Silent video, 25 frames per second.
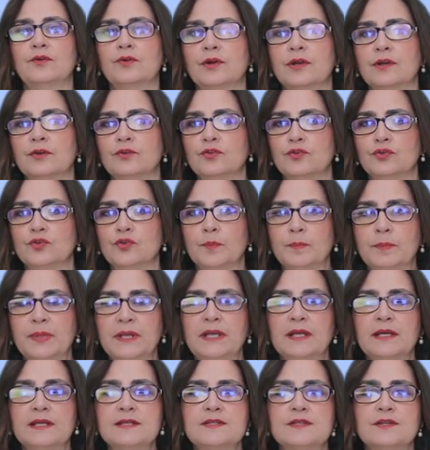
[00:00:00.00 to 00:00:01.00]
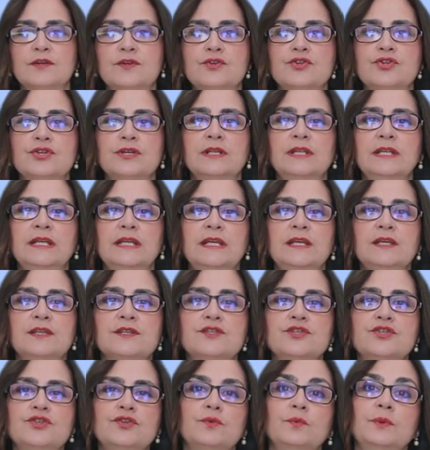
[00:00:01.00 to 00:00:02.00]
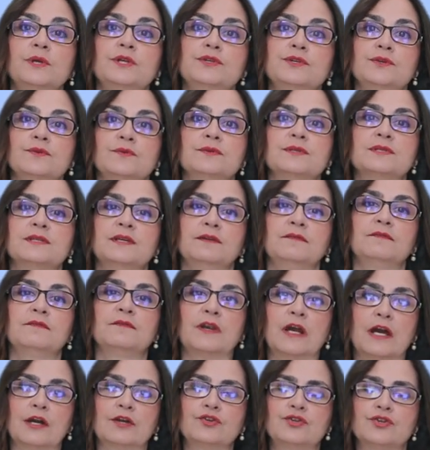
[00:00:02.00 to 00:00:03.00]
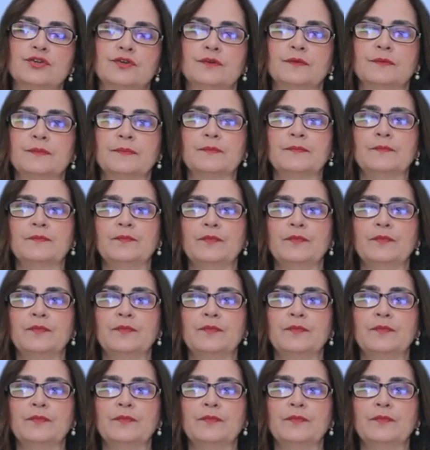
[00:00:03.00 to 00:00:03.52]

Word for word: or an orthopedic surgeon needs to reduce a fracture.